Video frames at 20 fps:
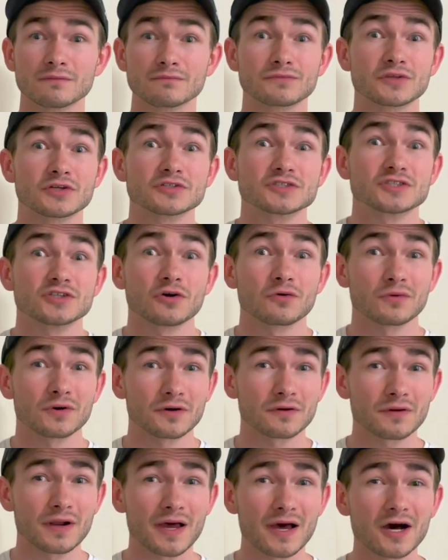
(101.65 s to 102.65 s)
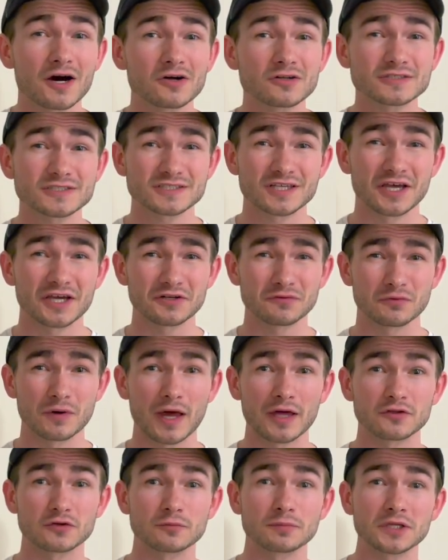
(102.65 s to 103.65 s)
There's nowhere else I'd
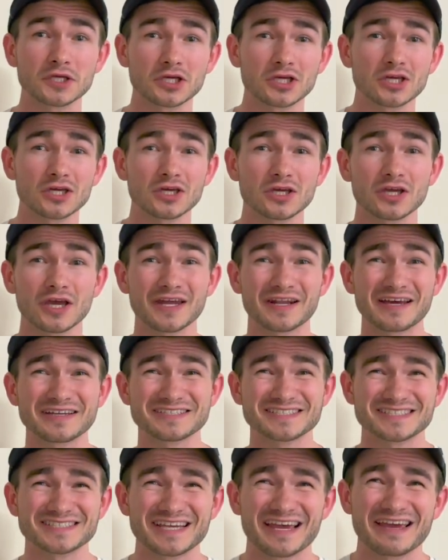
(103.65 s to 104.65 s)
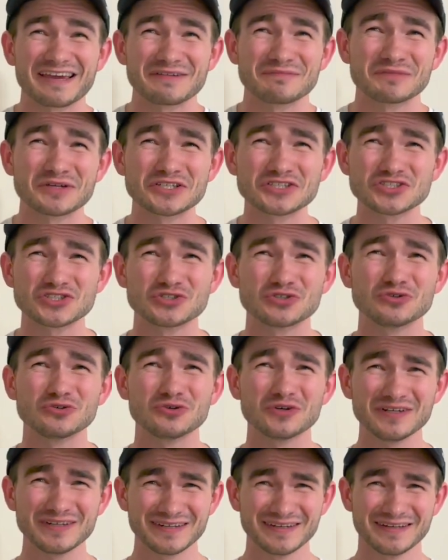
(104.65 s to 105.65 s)
rather be And I say me too